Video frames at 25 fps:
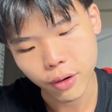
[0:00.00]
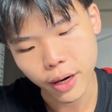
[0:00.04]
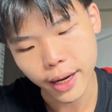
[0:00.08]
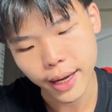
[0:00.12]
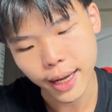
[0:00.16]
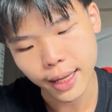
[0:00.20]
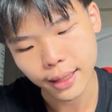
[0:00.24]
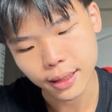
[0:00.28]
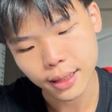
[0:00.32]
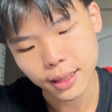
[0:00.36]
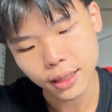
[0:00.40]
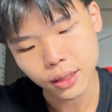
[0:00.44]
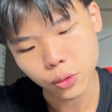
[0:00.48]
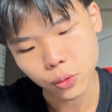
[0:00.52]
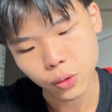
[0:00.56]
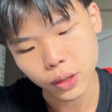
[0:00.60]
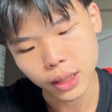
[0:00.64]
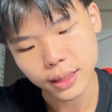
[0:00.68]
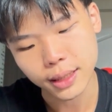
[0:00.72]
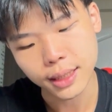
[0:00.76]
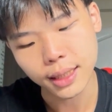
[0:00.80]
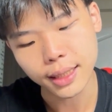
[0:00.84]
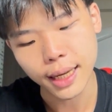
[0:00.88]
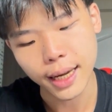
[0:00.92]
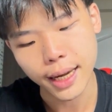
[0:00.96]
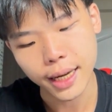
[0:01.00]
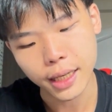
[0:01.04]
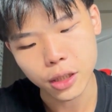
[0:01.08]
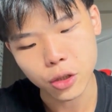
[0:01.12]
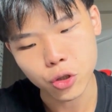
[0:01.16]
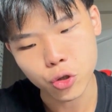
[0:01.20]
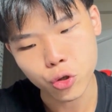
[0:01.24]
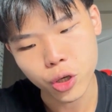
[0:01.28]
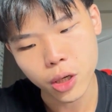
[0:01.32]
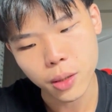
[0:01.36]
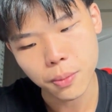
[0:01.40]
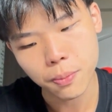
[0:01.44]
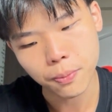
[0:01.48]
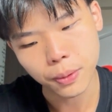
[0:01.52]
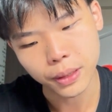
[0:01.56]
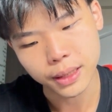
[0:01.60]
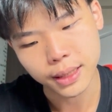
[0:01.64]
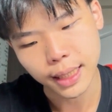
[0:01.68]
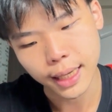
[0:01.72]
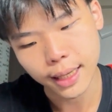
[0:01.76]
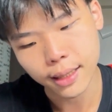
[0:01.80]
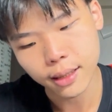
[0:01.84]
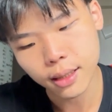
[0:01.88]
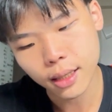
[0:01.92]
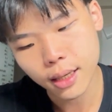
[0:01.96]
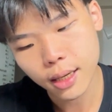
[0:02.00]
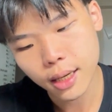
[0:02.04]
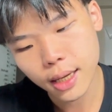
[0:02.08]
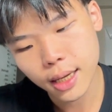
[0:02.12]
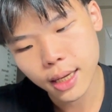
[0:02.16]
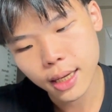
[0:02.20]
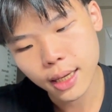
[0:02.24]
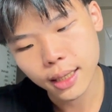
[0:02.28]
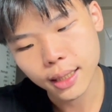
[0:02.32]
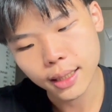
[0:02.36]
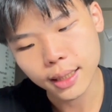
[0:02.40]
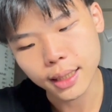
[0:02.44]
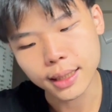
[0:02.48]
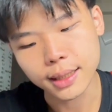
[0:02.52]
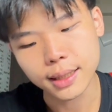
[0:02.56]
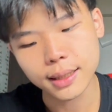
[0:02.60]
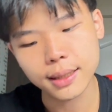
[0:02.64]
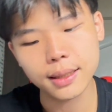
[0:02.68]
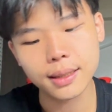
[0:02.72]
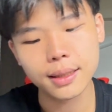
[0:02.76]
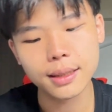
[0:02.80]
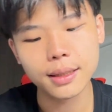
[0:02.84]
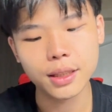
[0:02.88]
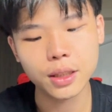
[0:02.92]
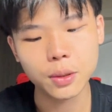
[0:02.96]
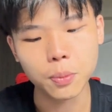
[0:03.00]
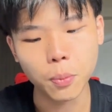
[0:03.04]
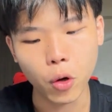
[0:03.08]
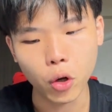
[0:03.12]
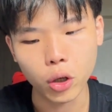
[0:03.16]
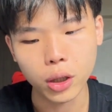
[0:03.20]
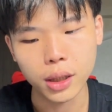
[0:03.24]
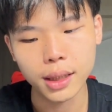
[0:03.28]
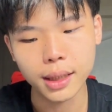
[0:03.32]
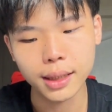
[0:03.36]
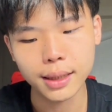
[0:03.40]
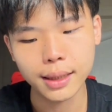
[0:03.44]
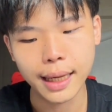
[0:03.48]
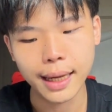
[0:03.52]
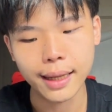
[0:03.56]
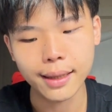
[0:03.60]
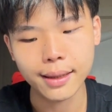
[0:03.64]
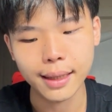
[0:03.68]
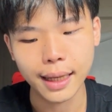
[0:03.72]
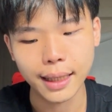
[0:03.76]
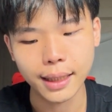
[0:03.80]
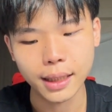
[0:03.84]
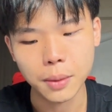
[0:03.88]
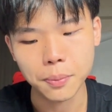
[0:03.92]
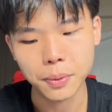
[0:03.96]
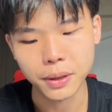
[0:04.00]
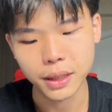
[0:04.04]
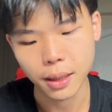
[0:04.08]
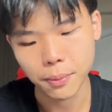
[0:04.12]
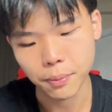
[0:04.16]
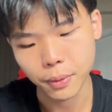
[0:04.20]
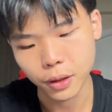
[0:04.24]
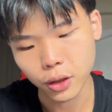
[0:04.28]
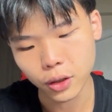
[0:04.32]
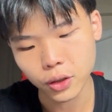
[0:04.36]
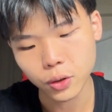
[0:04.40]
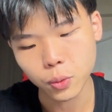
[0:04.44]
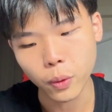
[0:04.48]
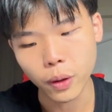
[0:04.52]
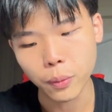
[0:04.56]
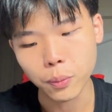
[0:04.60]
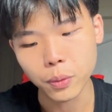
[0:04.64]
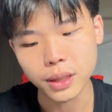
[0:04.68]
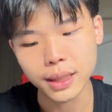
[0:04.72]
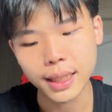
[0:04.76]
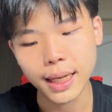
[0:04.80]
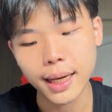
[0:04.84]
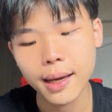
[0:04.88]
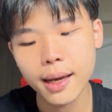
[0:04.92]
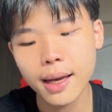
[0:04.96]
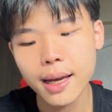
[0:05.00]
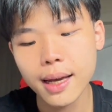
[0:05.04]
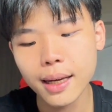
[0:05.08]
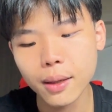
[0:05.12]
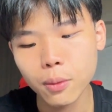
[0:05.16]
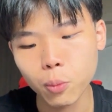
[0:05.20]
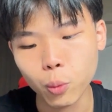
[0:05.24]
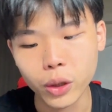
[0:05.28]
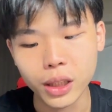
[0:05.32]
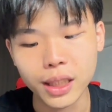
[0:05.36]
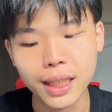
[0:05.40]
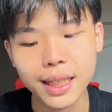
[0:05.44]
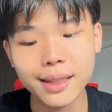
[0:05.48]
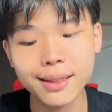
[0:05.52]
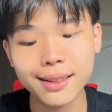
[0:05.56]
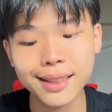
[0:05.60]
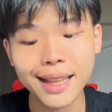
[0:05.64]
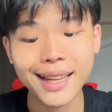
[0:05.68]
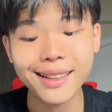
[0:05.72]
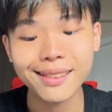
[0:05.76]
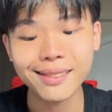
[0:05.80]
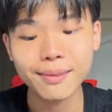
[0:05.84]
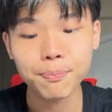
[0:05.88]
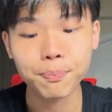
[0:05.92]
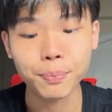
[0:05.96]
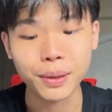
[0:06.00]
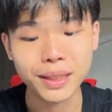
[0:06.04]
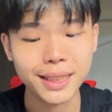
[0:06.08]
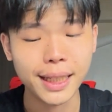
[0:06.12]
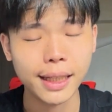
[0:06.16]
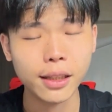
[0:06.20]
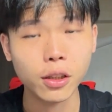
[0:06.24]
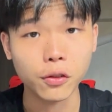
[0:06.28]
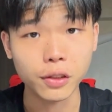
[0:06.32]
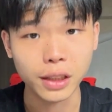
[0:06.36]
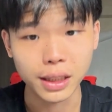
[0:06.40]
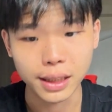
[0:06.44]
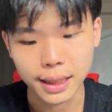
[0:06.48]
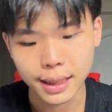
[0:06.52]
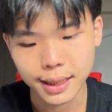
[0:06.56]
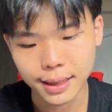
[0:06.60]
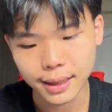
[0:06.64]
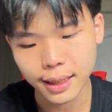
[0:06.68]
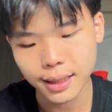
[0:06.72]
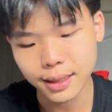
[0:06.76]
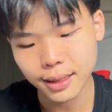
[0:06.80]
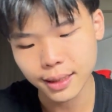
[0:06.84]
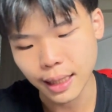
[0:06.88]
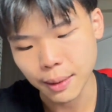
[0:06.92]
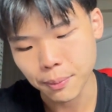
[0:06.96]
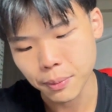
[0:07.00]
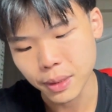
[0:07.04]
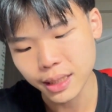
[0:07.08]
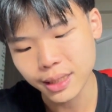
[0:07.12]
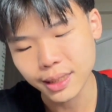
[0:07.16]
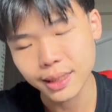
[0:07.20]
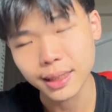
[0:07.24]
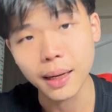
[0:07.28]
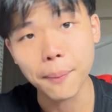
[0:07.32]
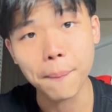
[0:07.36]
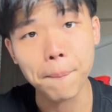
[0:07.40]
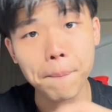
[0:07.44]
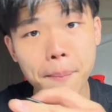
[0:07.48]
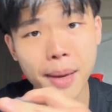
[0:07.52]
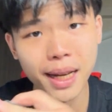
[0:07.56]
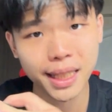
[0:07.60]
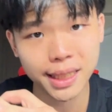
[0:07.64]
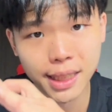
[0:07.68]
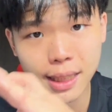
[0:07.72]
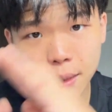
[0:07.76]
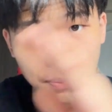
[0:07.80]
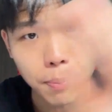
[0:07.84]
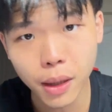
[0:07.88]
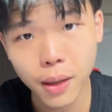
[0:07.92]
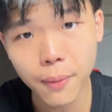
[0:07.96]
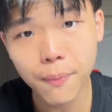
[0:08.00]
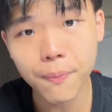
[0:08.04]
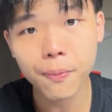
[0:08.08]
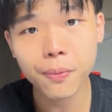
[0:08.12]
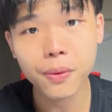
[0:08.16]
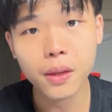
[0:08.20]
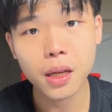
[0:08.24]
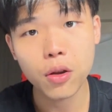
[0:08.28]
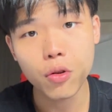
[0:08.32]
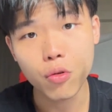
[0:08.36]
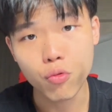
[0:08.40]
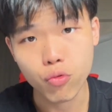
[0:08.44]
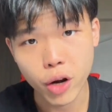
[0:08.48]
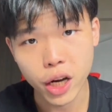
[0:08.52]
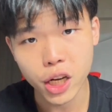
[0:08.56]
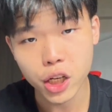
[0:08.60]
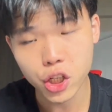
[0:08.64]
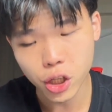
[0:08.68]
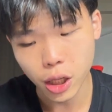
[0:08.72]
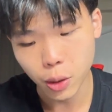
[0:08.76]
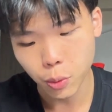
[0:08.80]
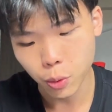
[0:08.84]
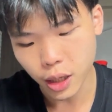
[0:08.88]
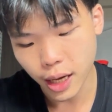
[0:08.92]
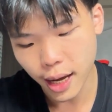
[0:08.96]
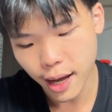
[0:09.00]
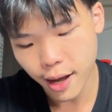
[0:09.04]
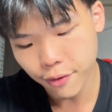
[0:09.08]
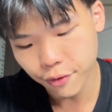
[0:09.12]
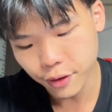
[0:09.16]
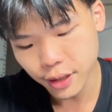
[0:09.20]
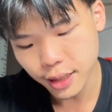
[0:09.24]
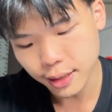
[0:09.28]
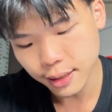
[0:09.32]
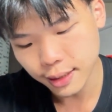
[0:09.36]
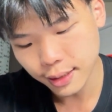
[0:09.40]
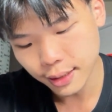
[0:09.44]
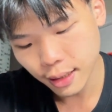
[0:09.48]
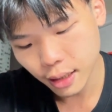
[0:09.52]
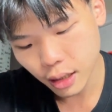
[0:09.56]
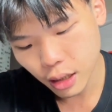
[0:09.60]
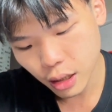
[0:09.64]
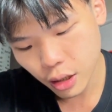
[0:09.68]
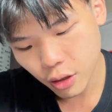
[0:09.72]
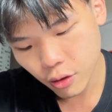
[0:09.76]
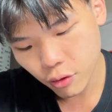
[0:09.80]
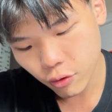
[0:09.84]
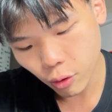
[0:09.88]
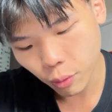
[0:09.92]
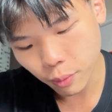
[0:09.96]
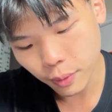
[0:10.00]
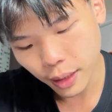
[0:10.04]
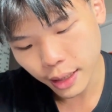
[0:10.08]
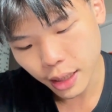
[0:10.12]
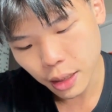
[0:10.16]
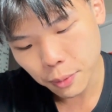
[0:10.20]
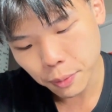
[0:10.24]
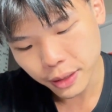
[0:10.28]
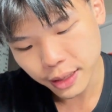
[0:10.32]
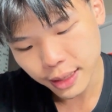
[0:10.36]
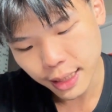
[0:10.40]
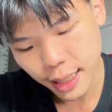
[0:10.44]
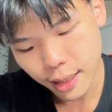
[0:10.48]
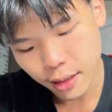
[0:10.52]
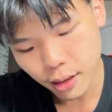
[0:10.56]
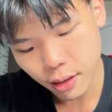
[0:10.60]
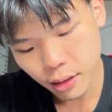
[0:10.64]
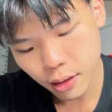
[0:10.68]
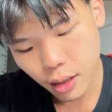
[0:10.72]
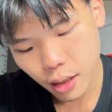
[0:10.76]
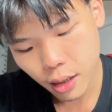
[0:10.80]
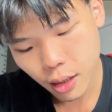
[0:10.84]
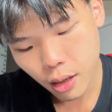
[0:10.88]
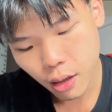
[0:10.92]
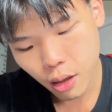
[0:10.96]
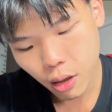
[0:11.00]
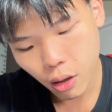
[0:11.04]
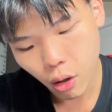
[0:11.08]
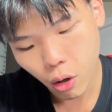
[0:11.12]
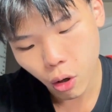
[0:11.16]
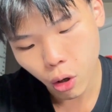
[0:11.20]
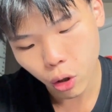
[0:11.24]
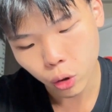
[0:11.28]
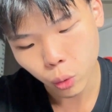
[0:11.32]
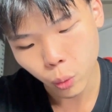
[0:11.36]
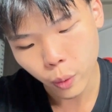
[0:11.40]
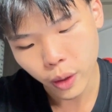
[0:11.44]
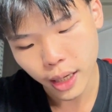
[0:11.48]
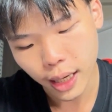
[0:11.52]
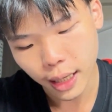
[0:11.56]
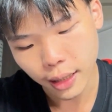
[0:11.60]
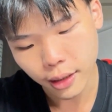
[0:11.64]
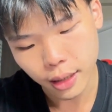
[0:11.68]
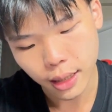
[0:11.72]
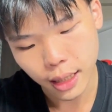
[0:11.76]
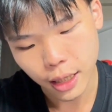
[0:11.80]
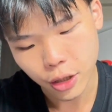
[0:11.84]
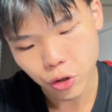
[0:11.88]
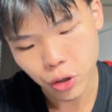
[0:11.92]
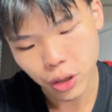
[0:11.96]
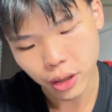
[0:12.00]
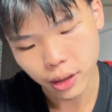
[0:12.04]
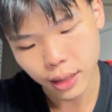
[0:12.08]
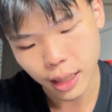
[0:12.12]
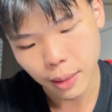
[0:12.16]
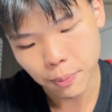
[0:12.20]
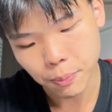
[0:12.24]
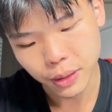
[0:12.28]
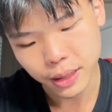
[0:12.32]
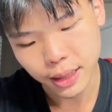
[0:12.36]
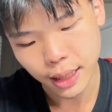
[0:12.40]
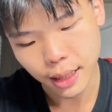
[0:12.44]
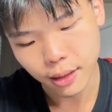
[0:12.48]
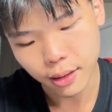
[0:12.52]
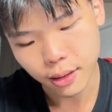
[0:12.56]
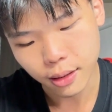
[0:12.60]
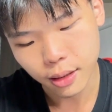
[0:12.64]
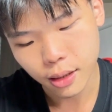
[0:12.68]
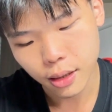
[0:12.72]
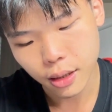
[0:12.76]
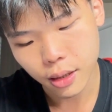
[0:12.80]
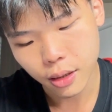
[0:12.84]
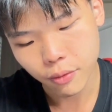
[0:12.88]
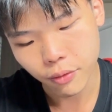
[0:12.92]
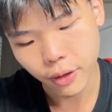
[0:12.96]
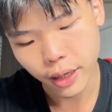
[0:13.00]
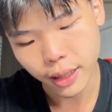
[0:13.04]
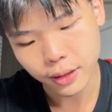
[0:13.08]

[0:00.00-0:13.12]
And this, you can see that 83% is smaller than 90%, because when we say within 10% of the distance, that means the maximum range that we have is from 90% all the way until 110%, right?